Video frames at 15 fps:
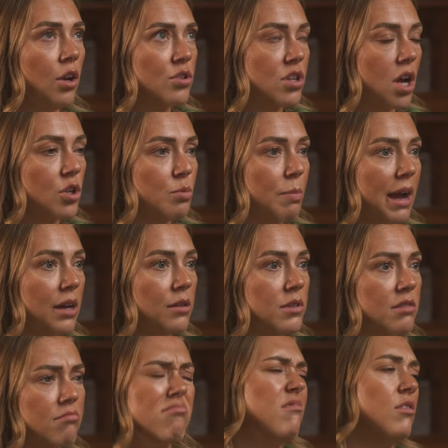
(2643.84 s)
lost
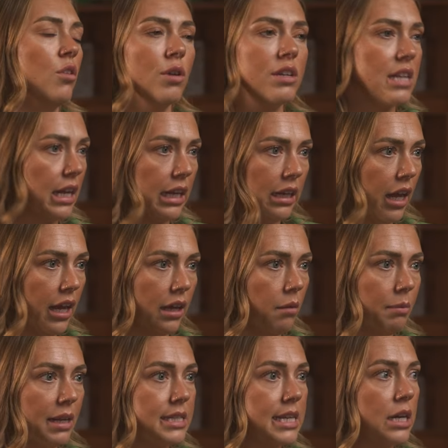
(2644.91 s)
£100. Not exactly like a
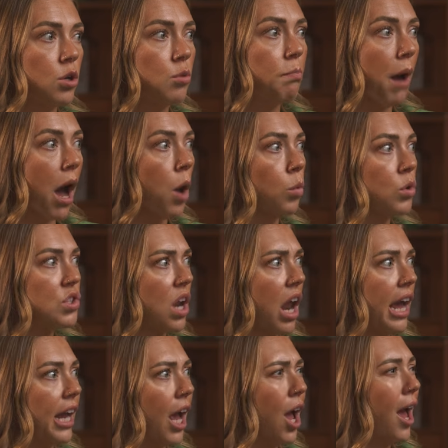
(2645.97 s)
big deal. But I was
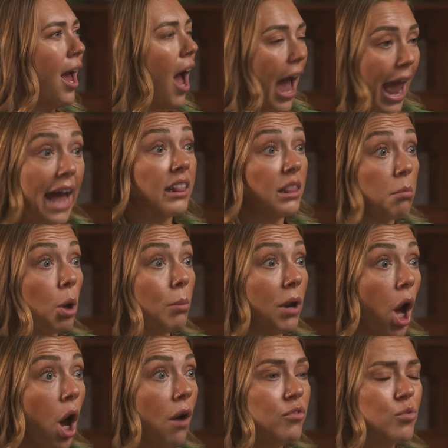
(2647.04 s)
like, I had the
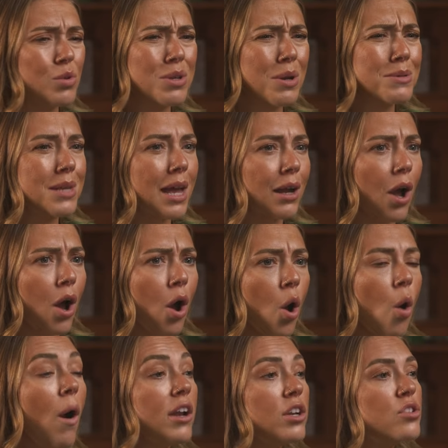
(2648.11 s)
moment afterwards, I was like,
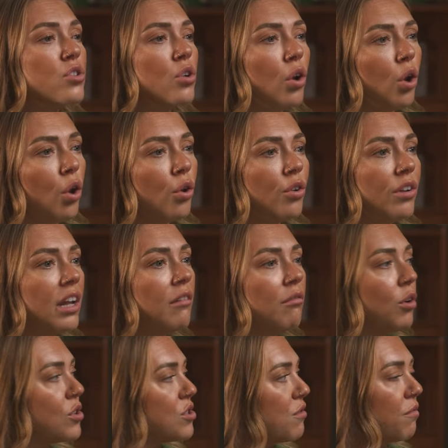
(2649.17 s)
oh, I just got lured in
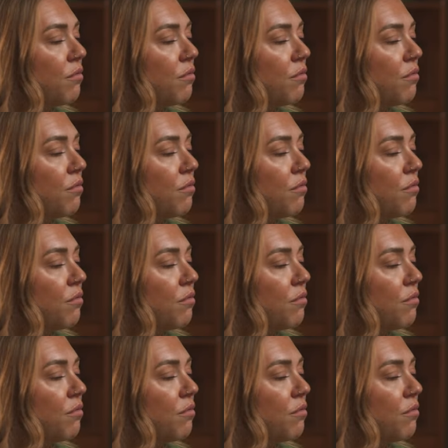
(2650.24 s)
because of